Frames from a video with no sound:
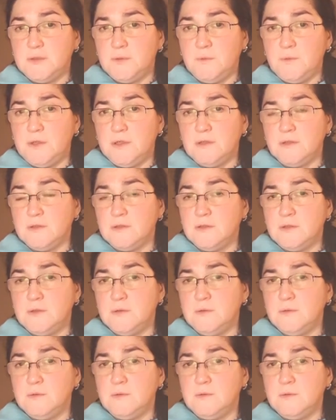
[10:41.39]
We
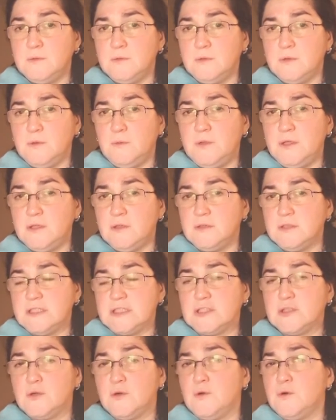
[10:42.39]
don't
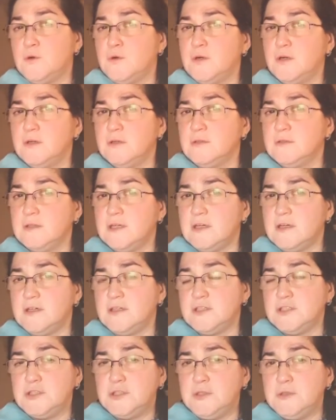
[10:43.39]
score
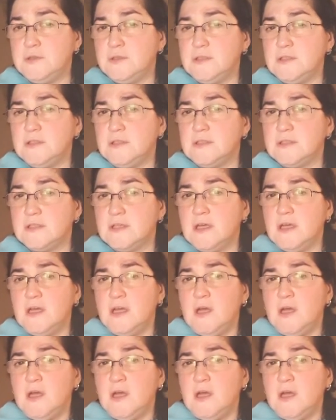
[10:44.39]
our students.